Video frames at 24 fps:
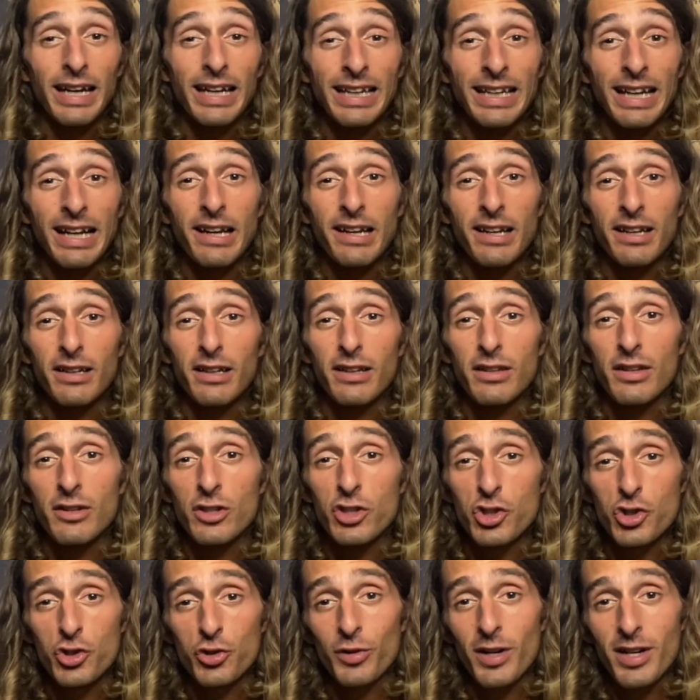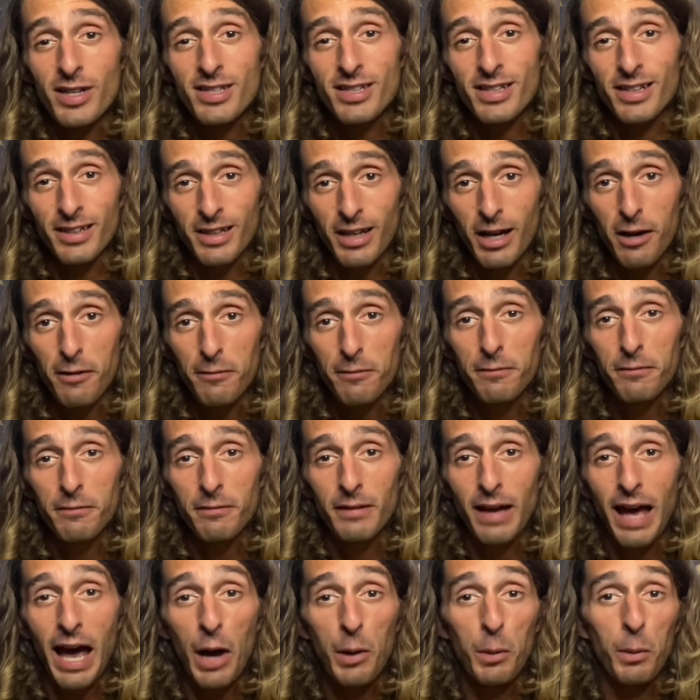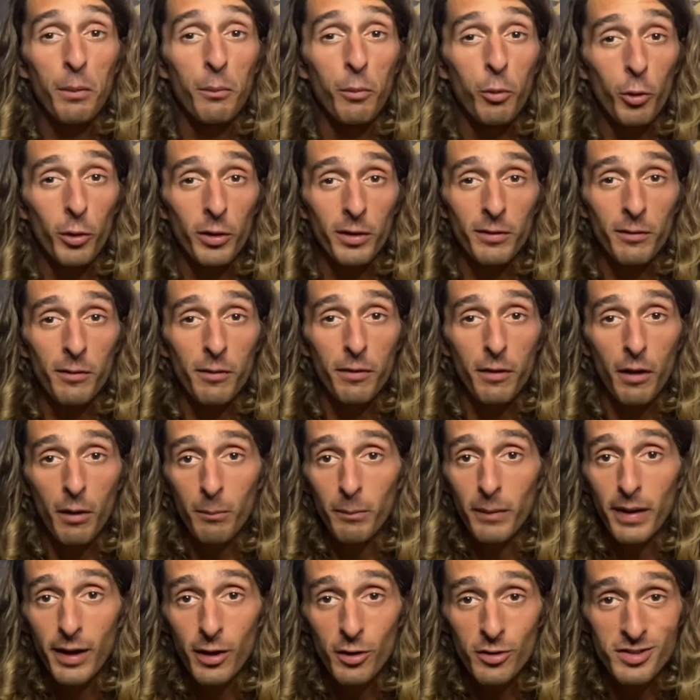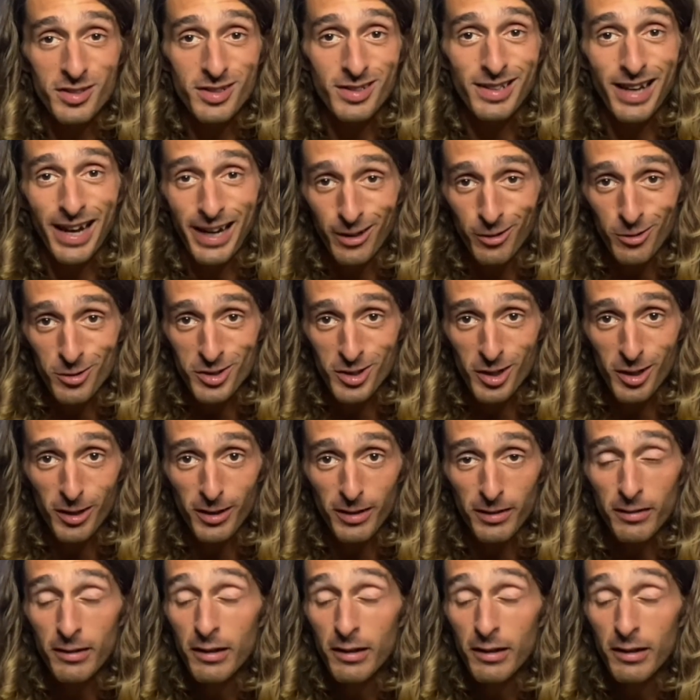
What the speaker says: cannot stress enough how important thumbnails and titles are.